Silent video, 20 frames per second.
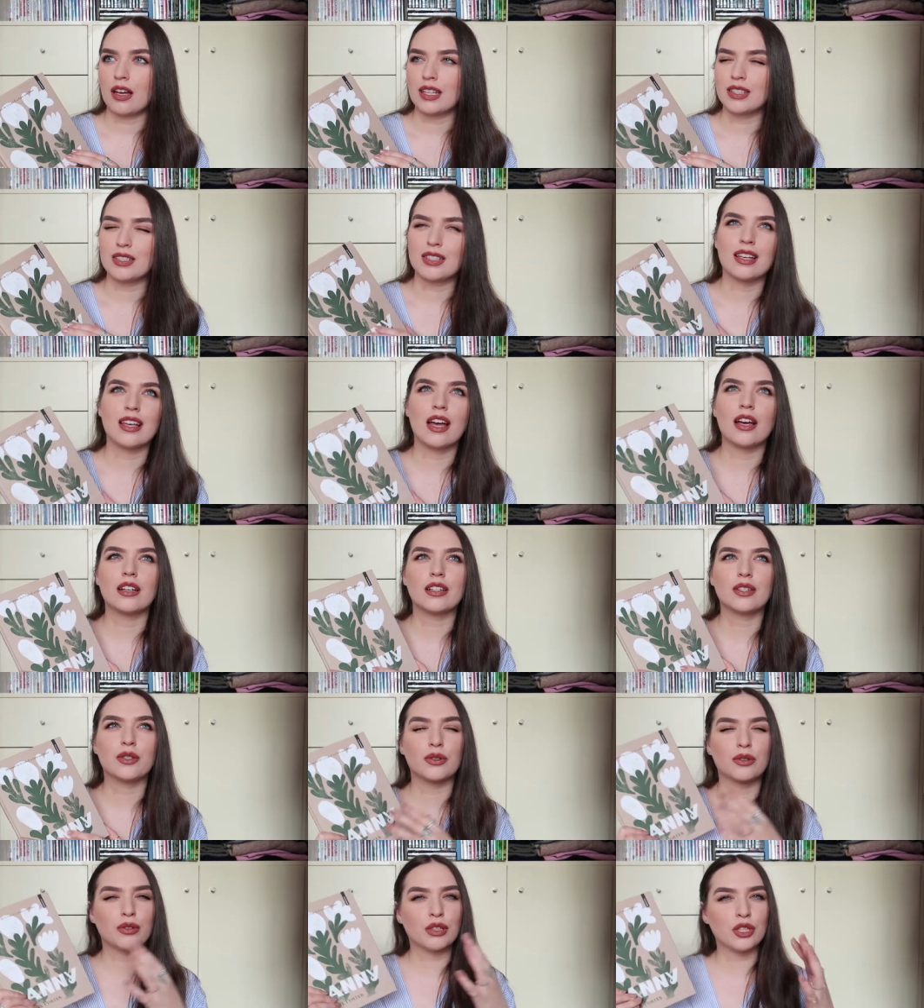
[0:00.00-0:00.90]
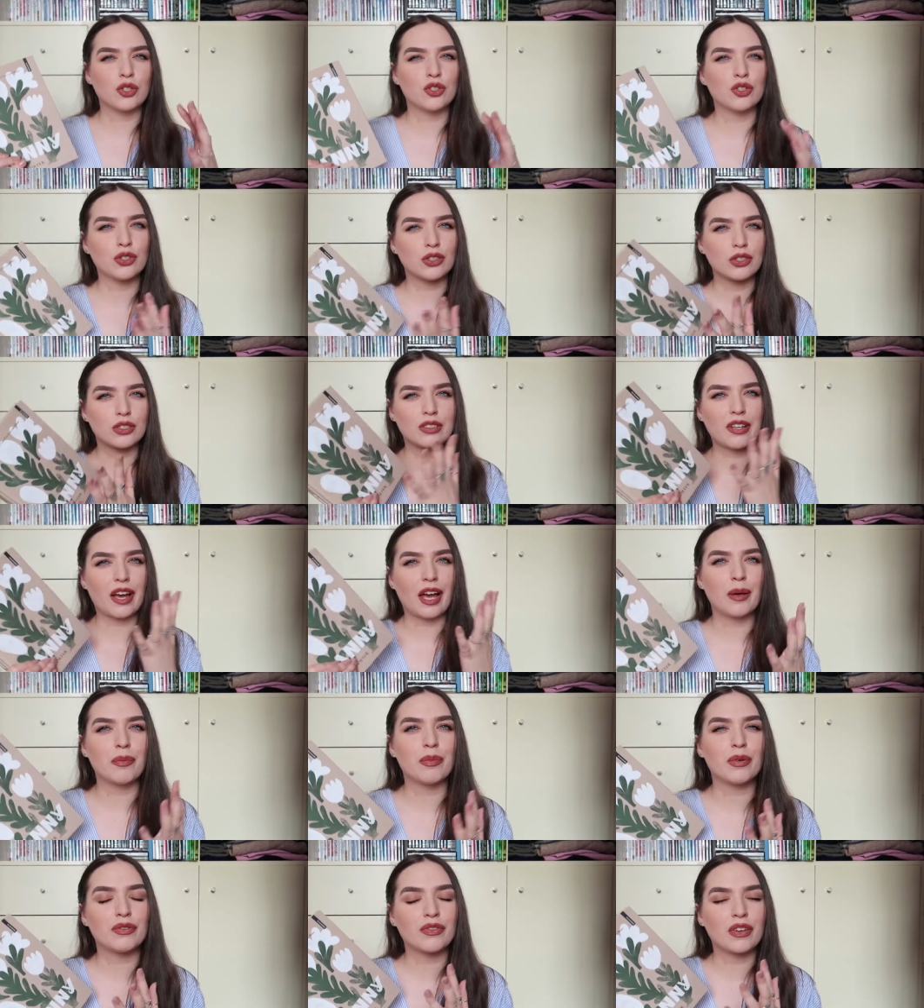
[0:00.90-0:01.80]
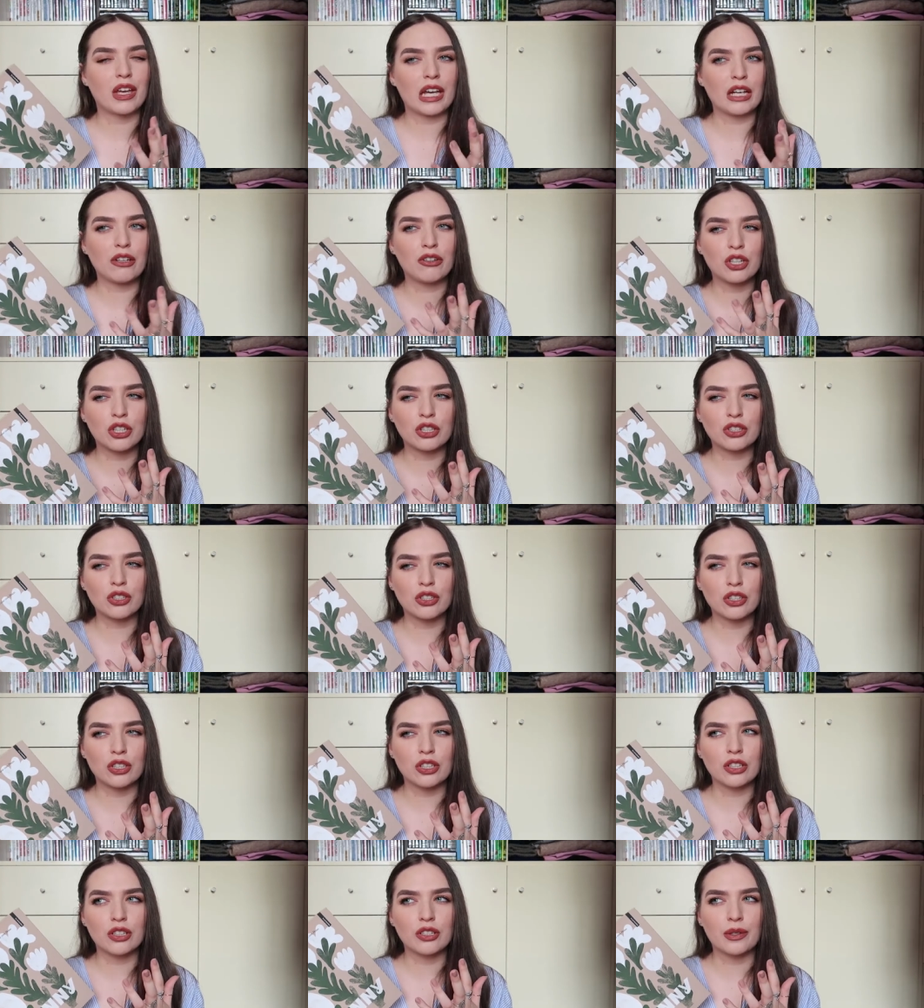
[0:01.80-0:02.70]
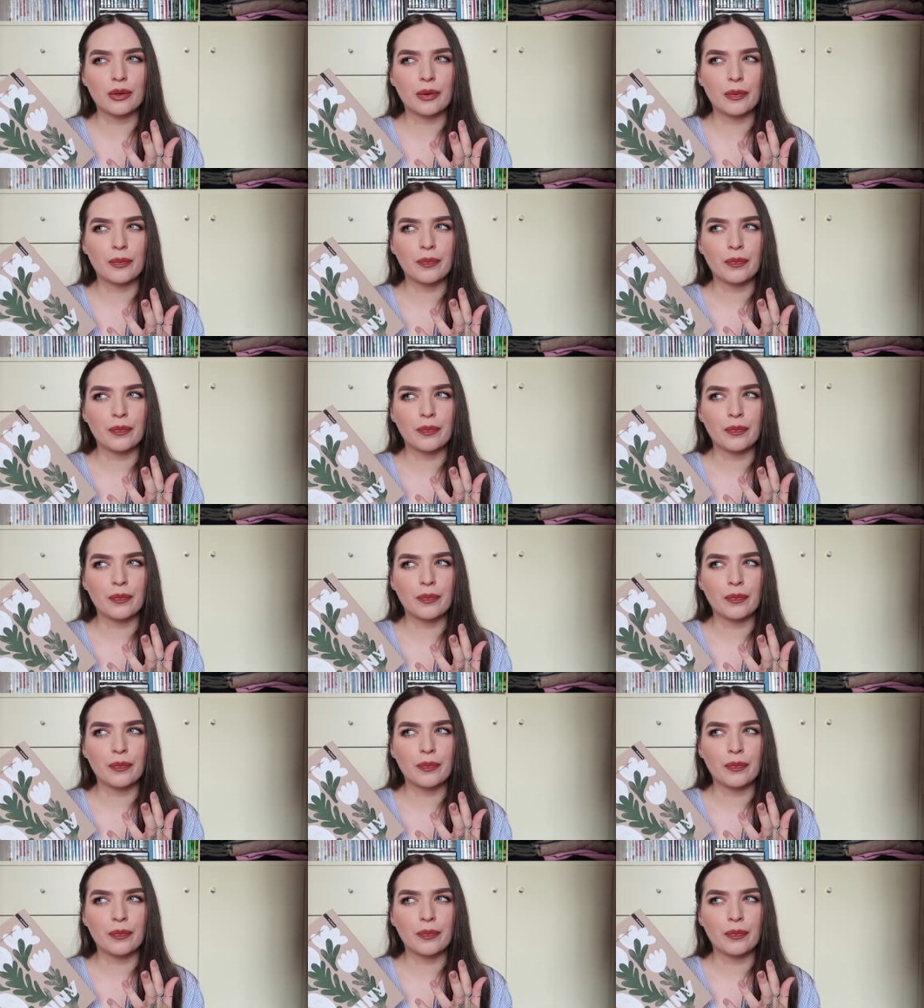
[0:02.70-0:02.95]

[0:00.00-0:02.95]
it's like a creature type of character.